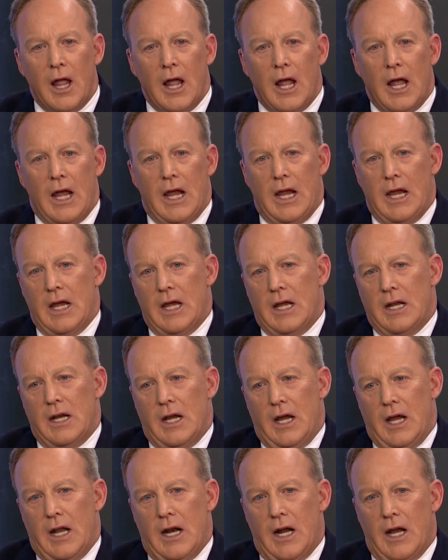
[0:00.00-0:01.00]
And believe
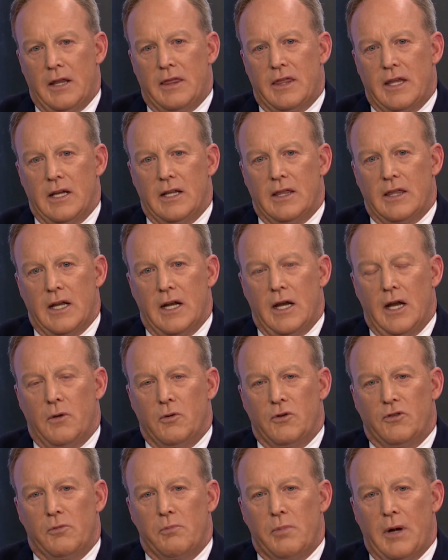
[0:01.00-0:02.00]
me, I sympathize with that.
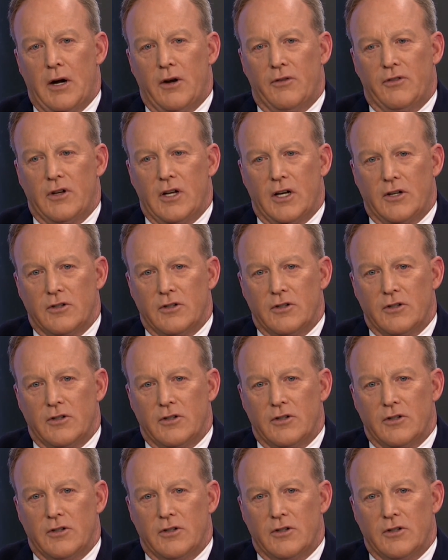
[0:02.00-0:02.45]
It was embarrassing.